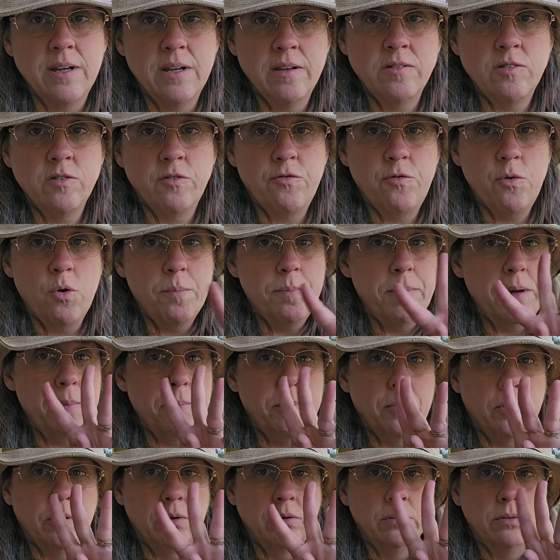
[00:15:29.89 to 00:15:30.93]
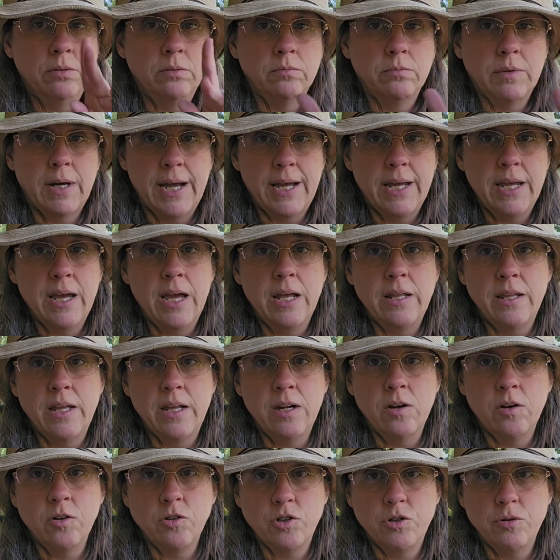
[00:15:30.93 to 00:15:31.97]
So 4 people, right? And
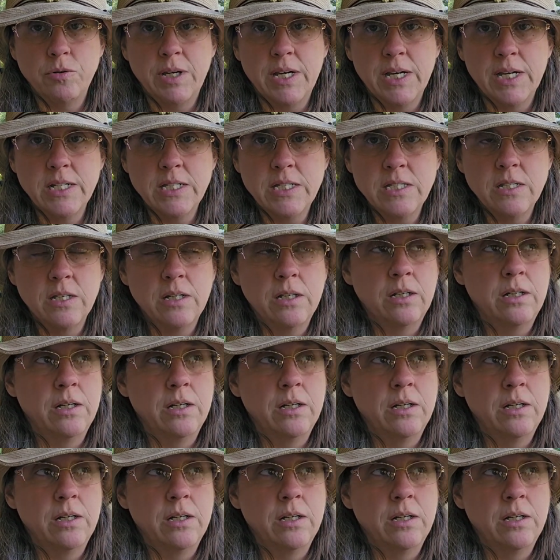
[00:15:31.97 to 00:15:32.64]
then her 2 kids.